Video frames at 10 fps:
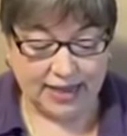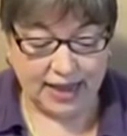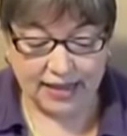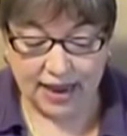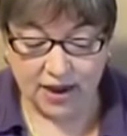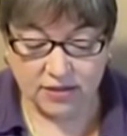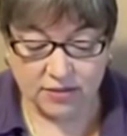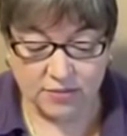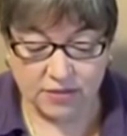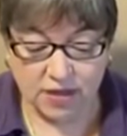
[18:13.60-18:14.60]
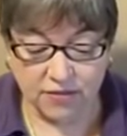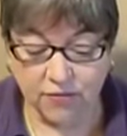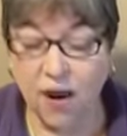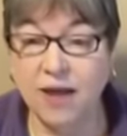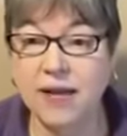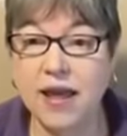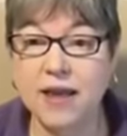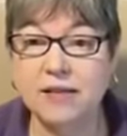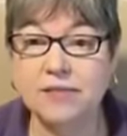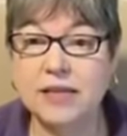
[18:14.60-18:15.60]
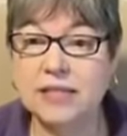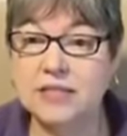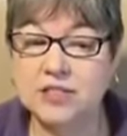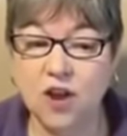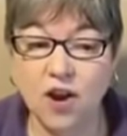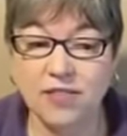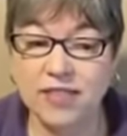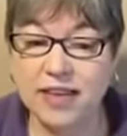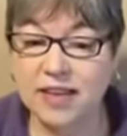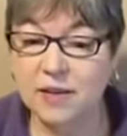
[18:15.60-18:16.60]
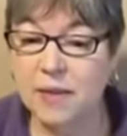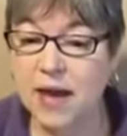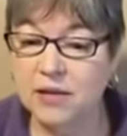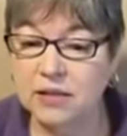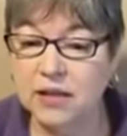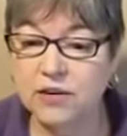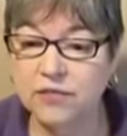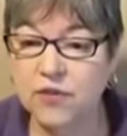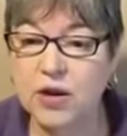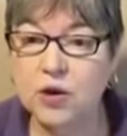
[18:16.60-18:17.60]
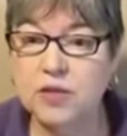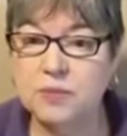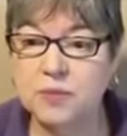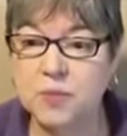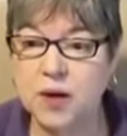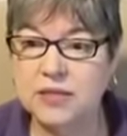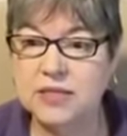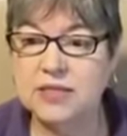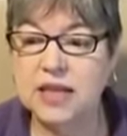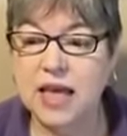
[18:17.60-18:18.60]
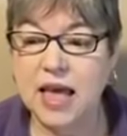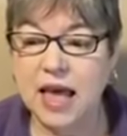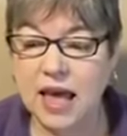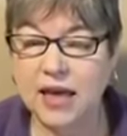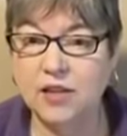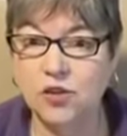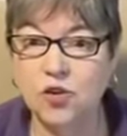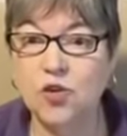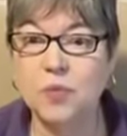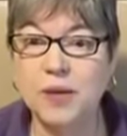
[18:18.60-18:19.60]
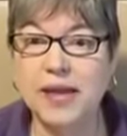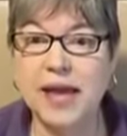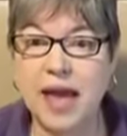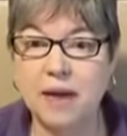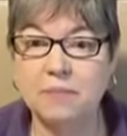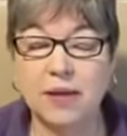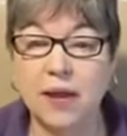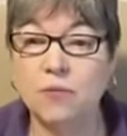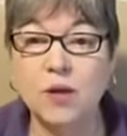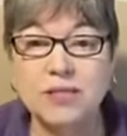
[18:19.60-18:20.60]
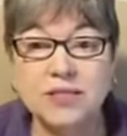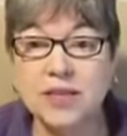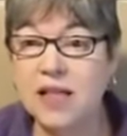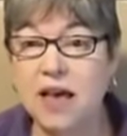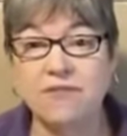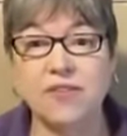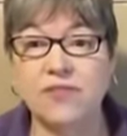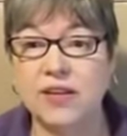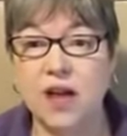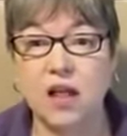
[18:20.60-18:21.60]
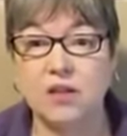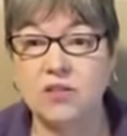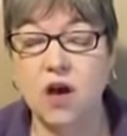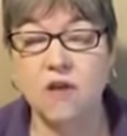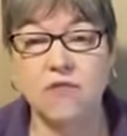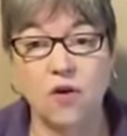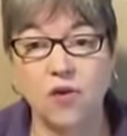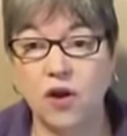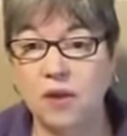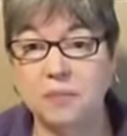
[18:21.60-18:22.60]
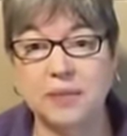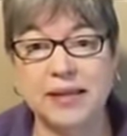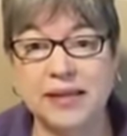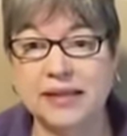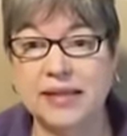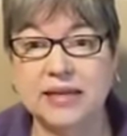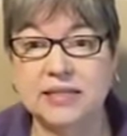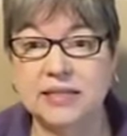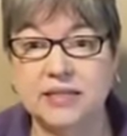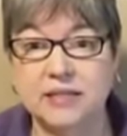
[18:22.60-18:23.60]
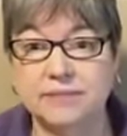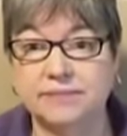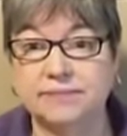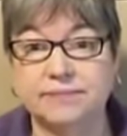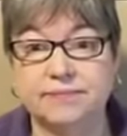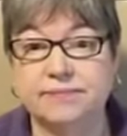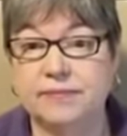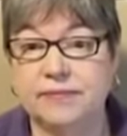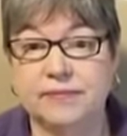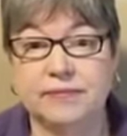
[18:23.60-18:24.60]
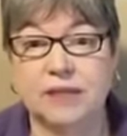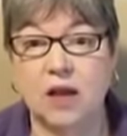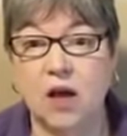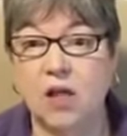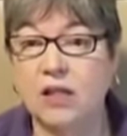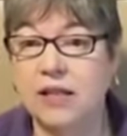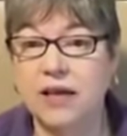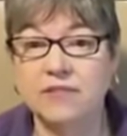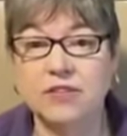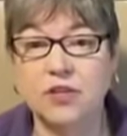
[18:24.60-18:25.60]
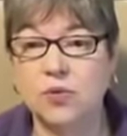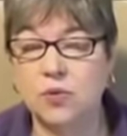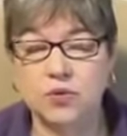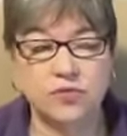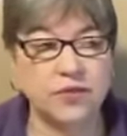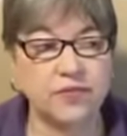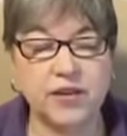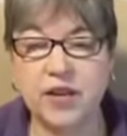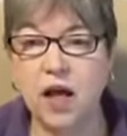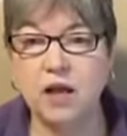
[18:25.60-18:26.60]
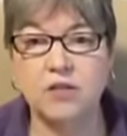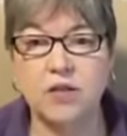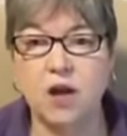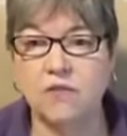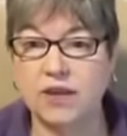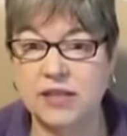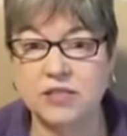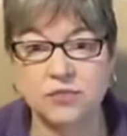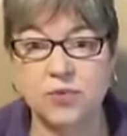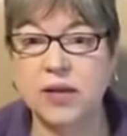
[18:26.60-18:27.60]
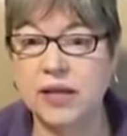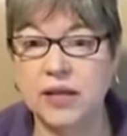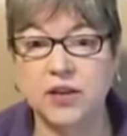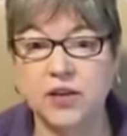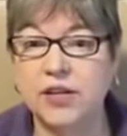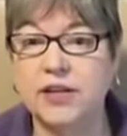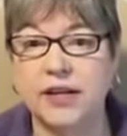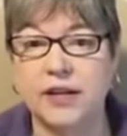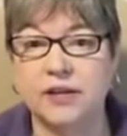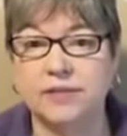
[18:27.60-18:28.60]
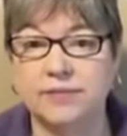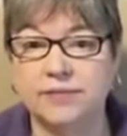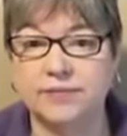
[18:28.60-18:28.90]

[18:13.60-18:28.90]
take care of some stuff right now. Let's start thinking about clutter-free Christmas presents and you'll be happy. And we still have $50 off on our complete cleaning system. All 11 tools, $50 off. It's really a good deal.